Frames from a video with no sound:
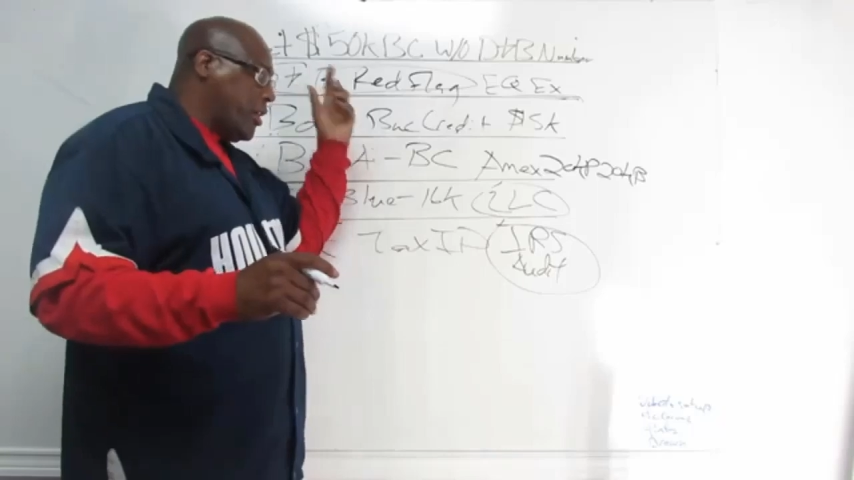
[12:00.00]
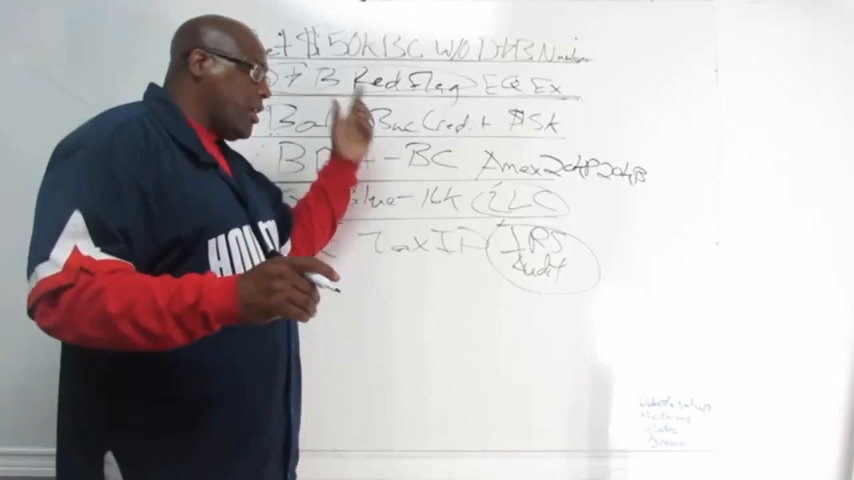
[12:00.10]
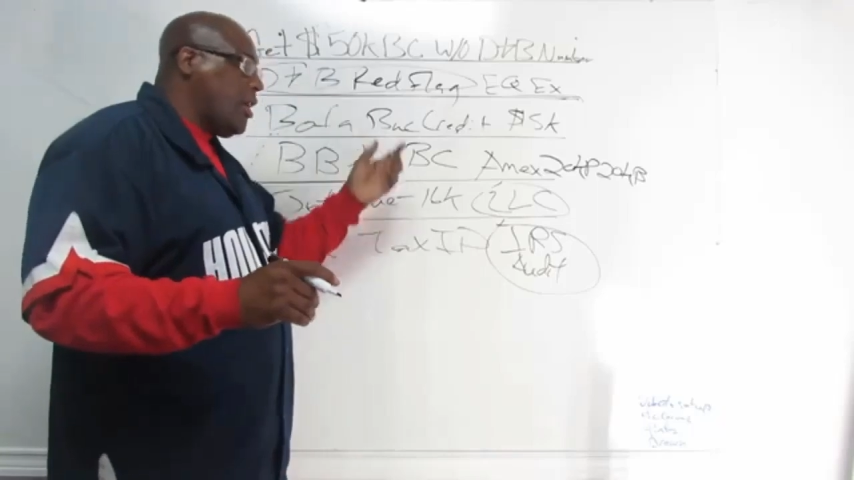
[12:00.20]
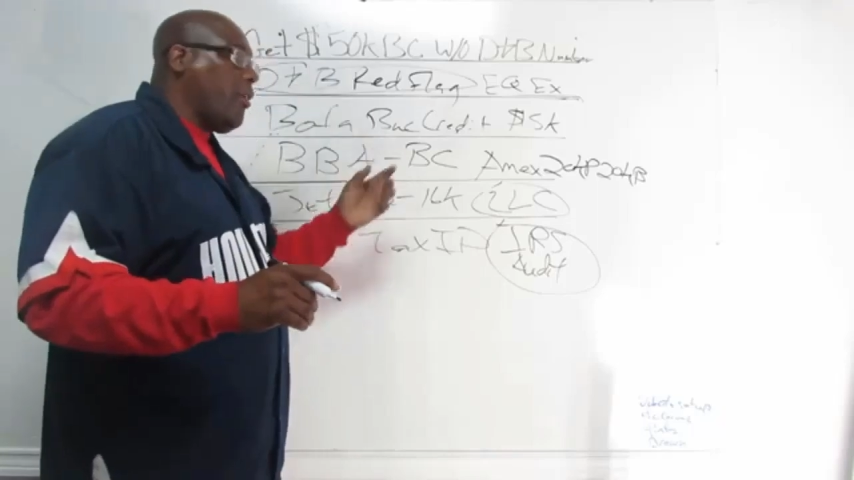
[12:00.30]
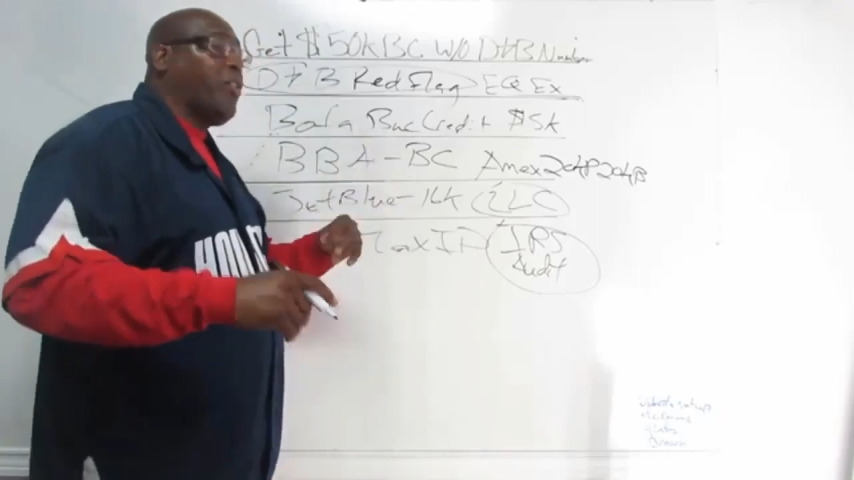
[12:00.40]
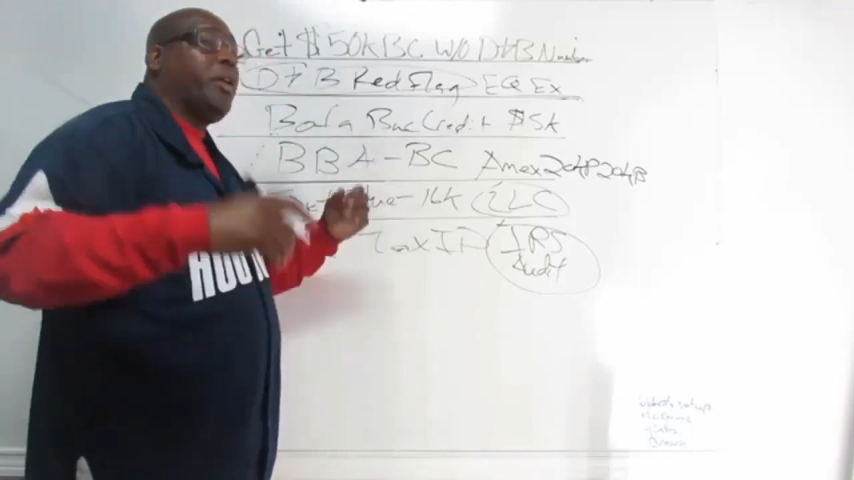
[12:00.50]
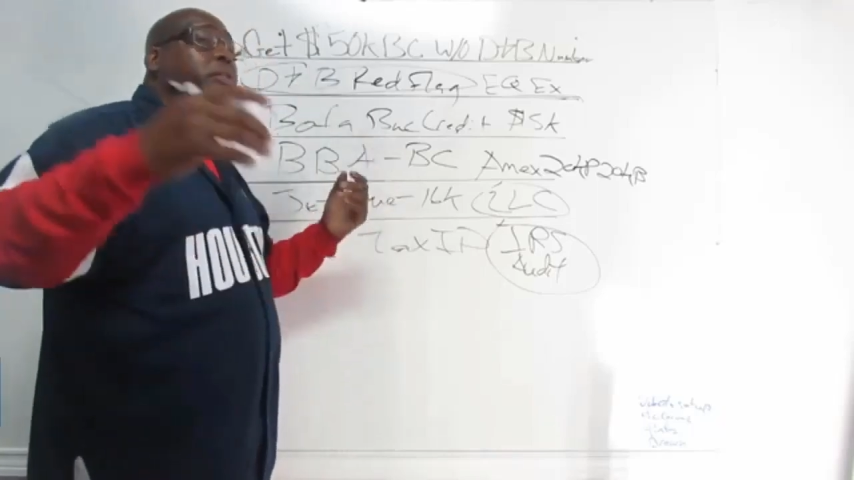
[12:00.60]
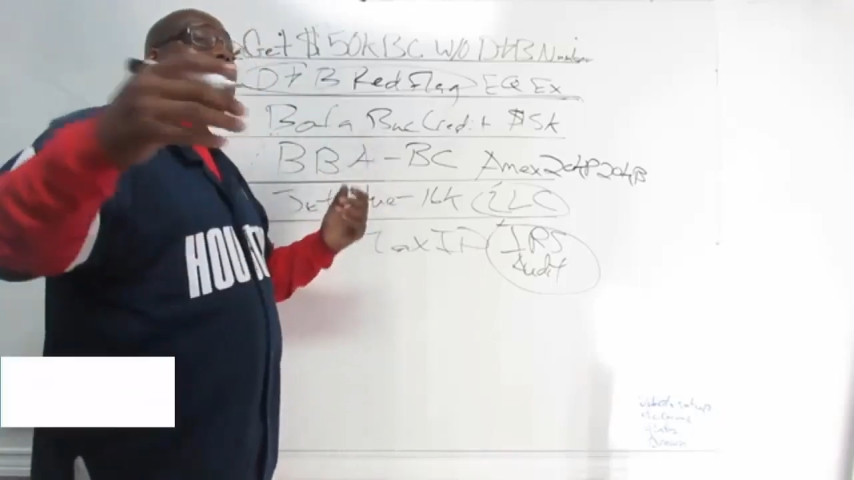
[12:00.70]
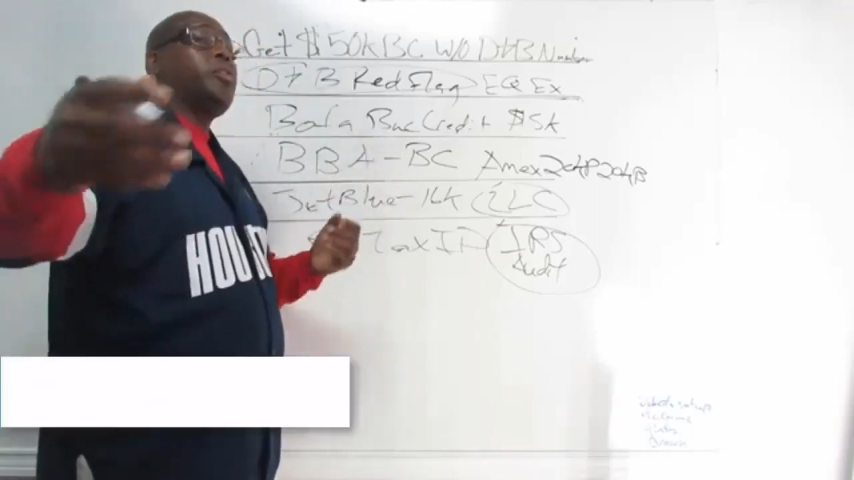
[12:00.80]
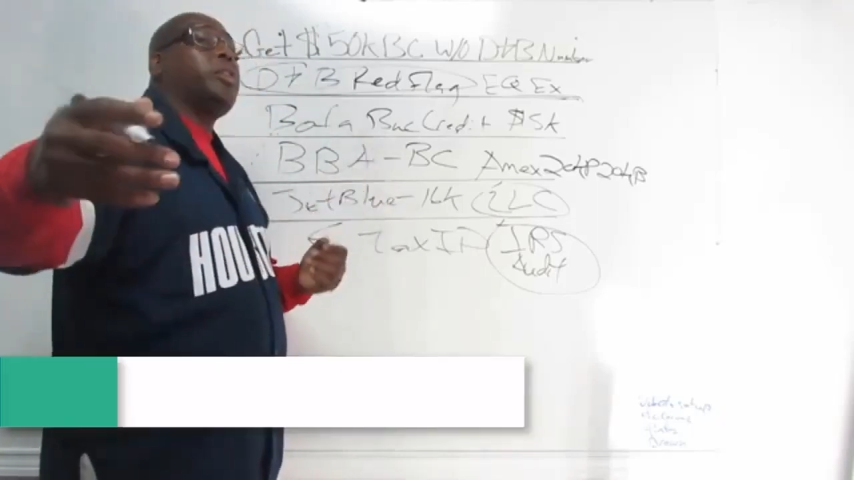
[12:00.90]
again, for
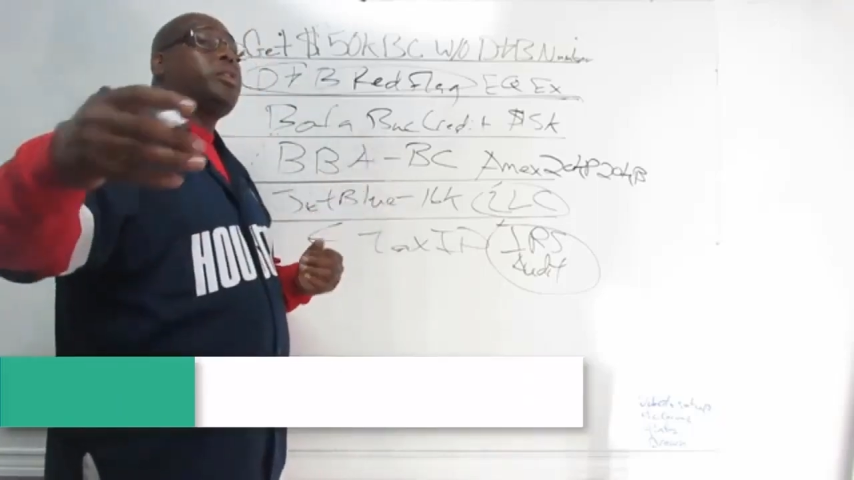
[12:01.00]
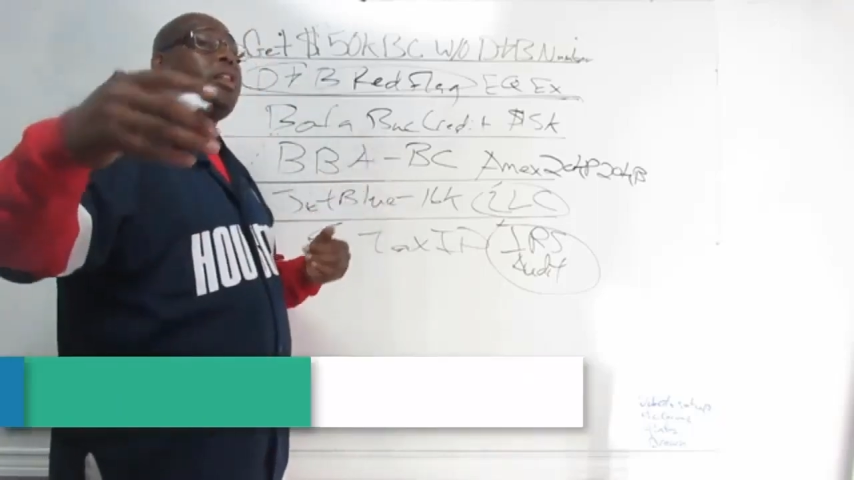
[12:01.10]
those of you